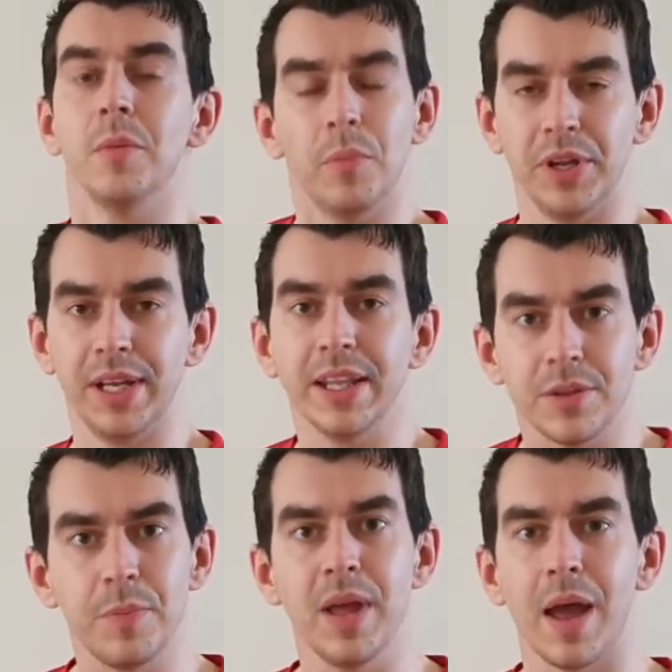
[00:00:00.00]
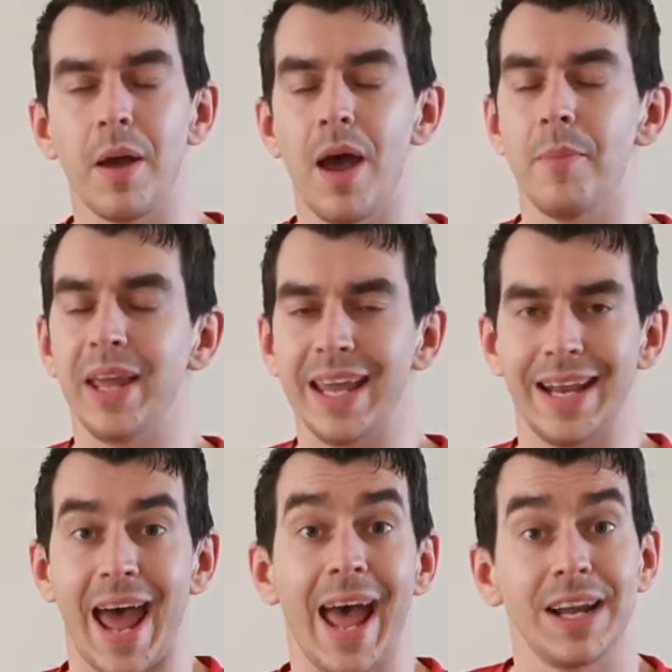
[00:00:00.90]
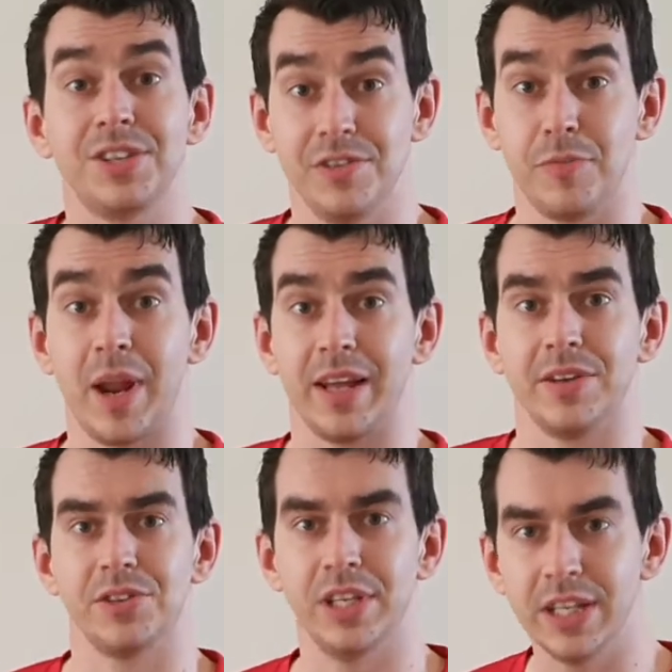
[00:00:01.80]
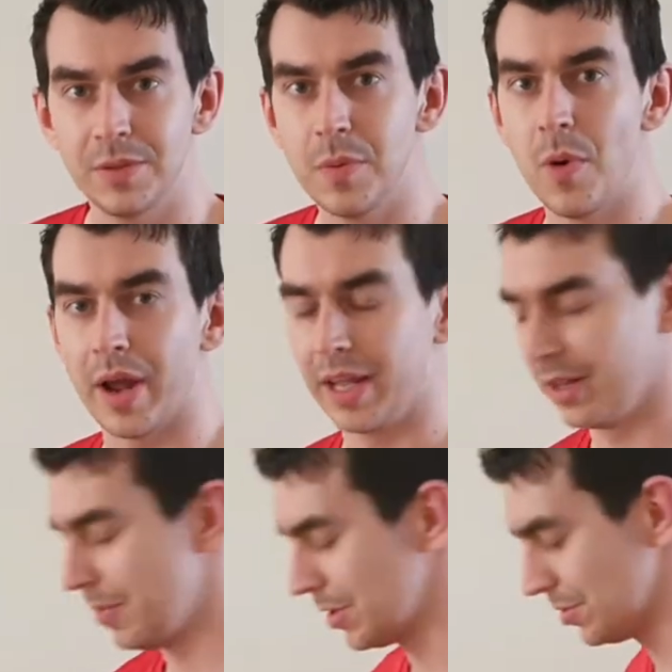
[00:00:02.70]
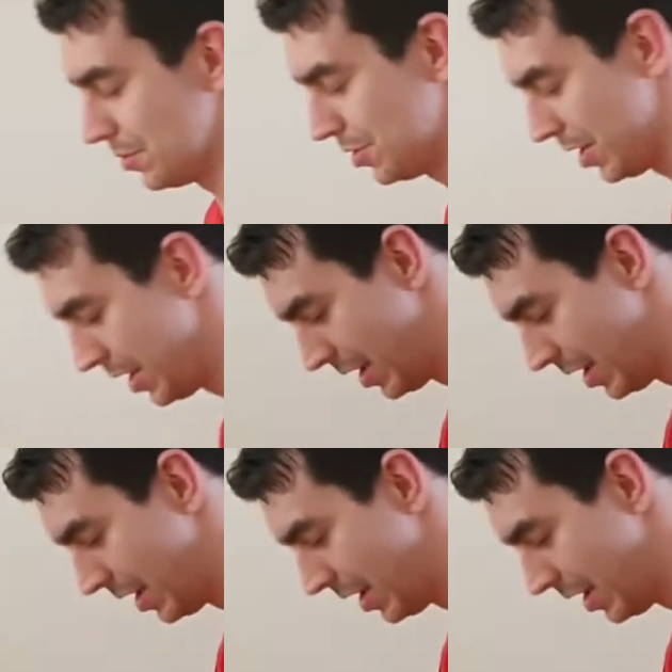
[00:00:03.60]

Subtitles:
But you need to make it an active plank, so you need to be working the muscles.